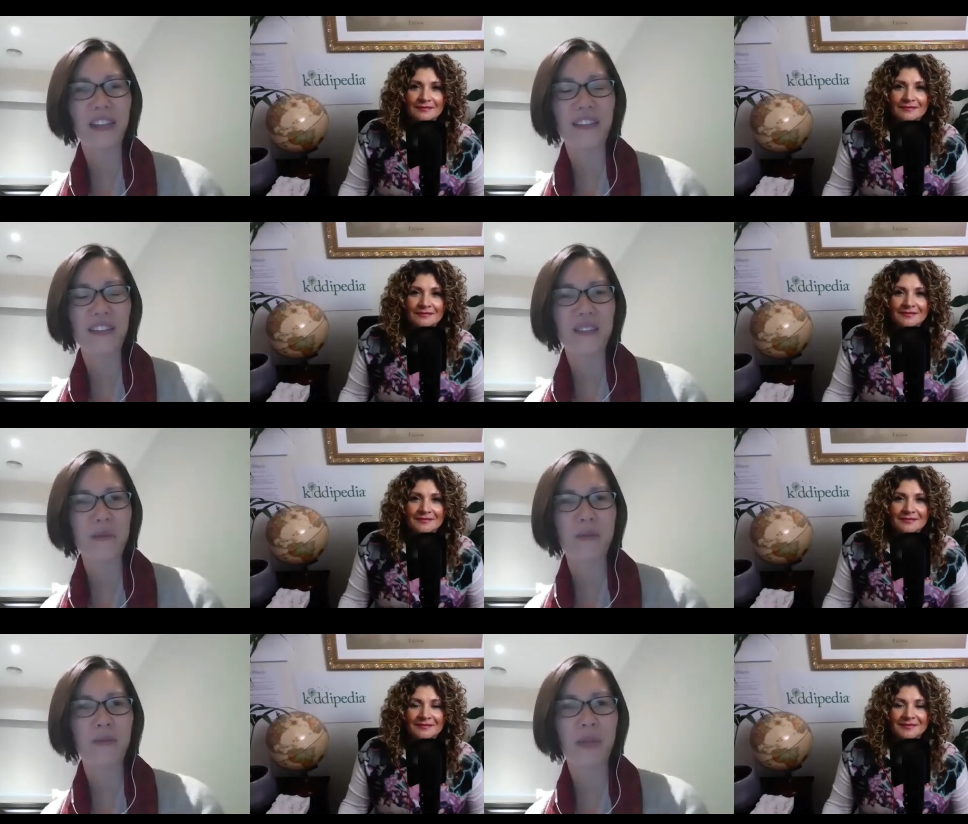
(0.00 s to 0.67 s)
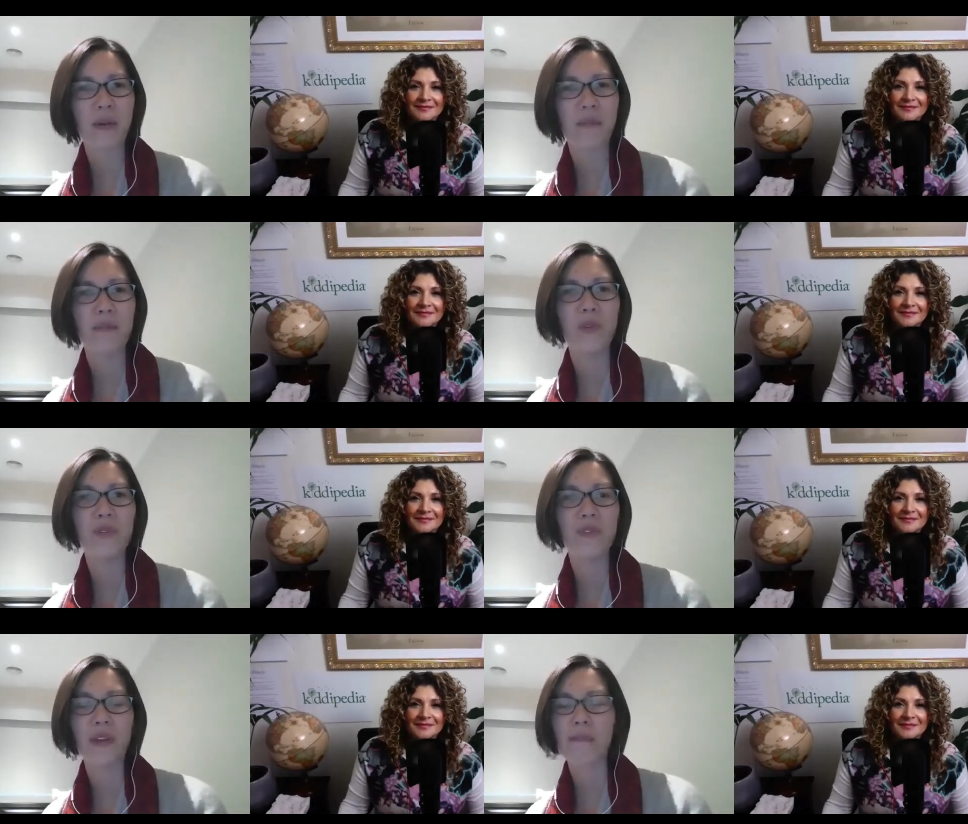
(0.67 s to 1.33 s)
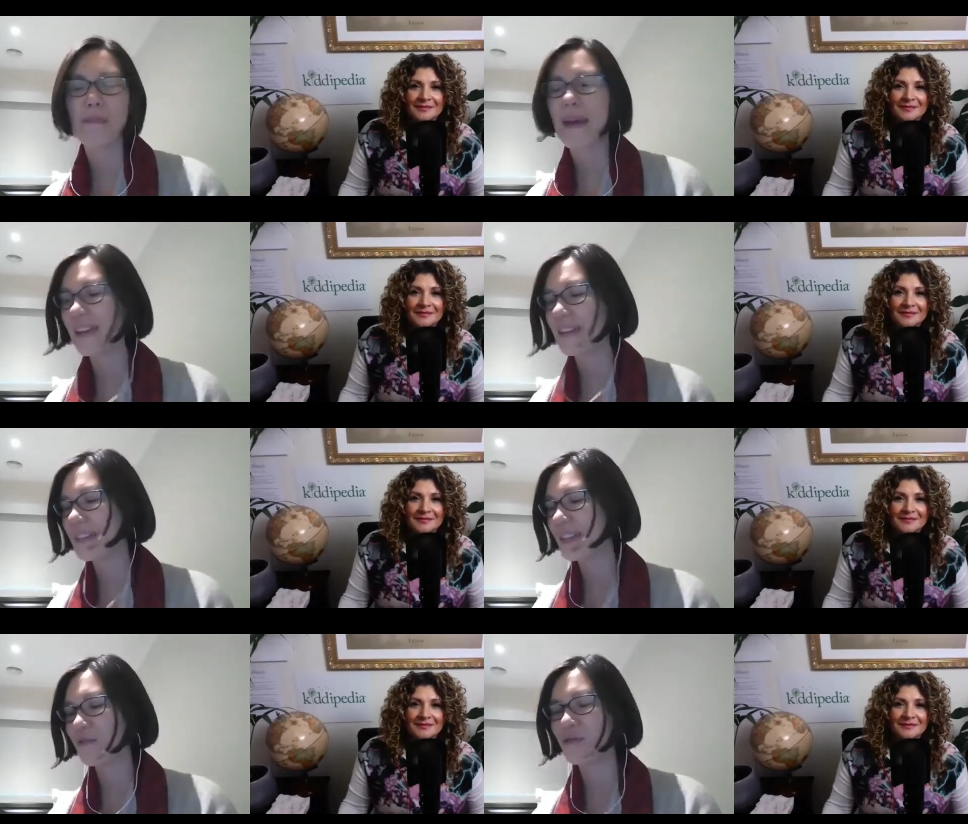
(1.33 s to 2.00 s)
Speaker 1: It's amazing
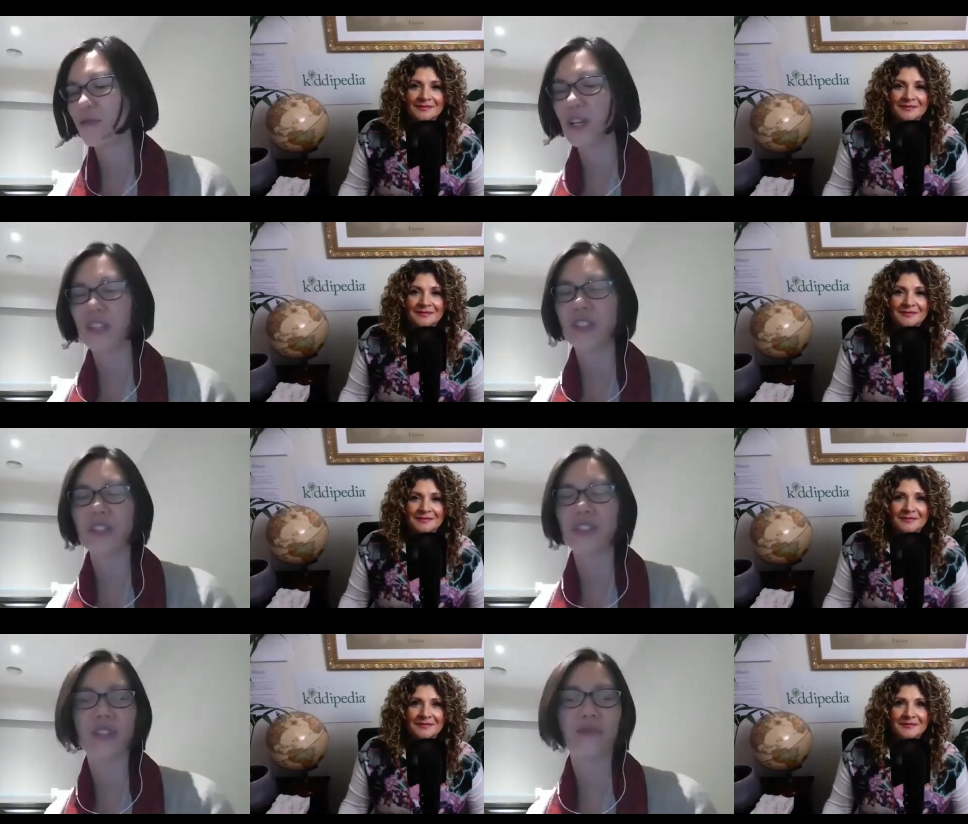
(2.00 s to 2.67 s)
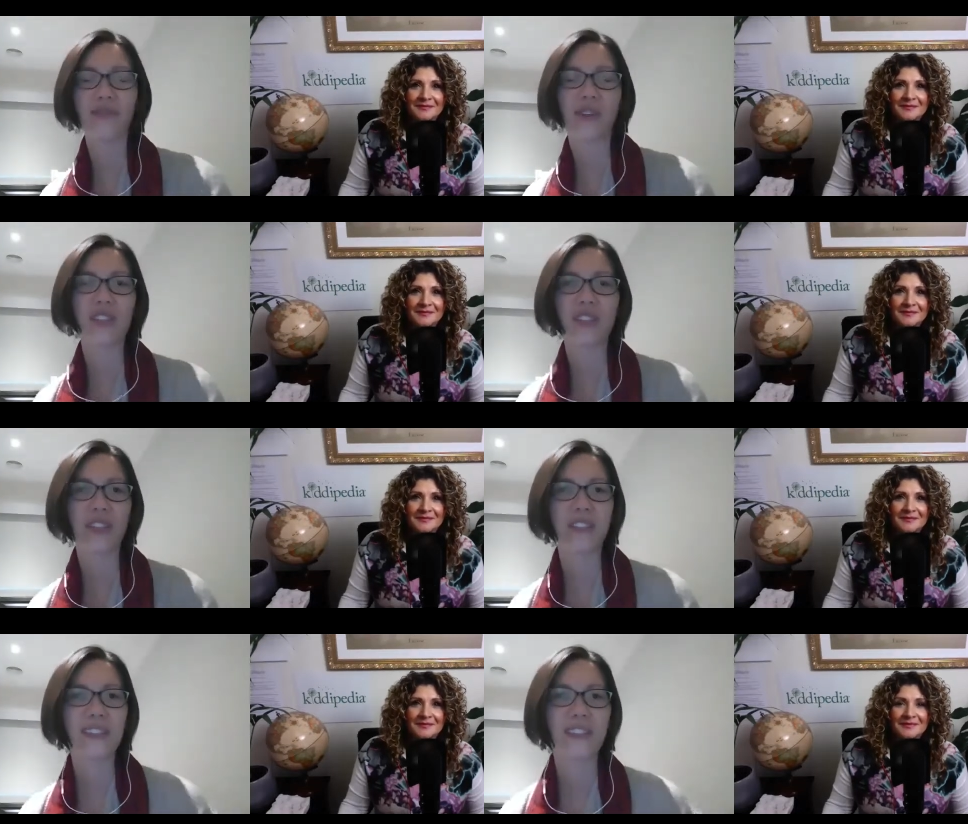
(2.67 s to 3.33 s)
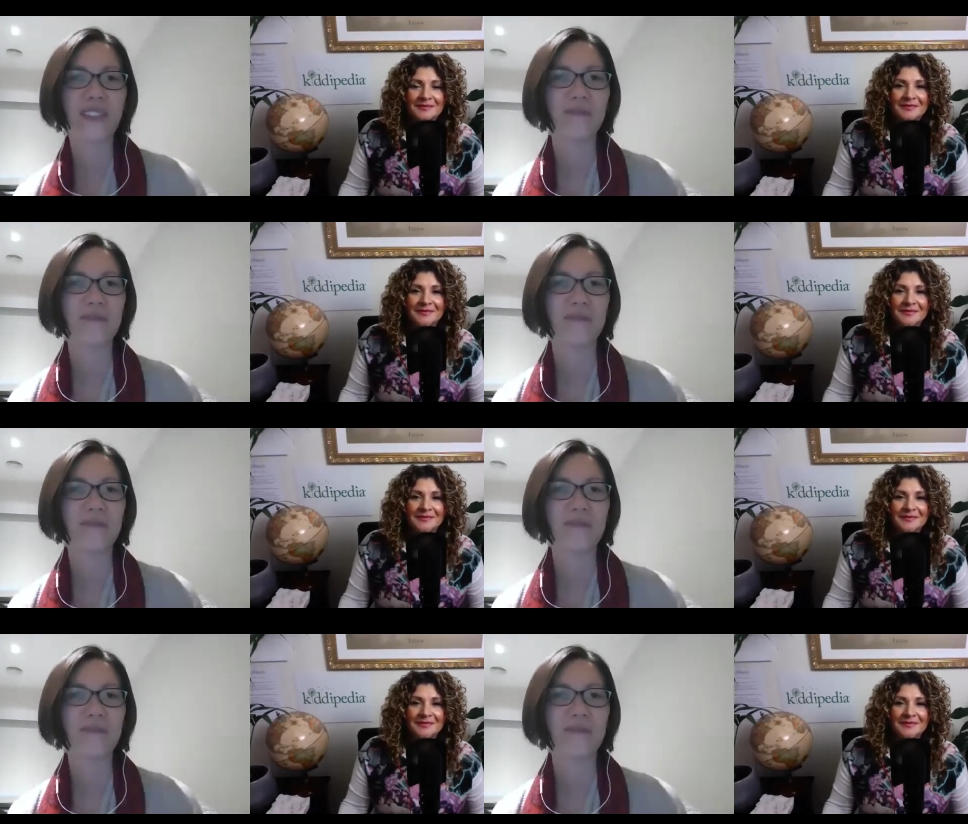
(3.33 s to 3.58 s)
fresh freshness.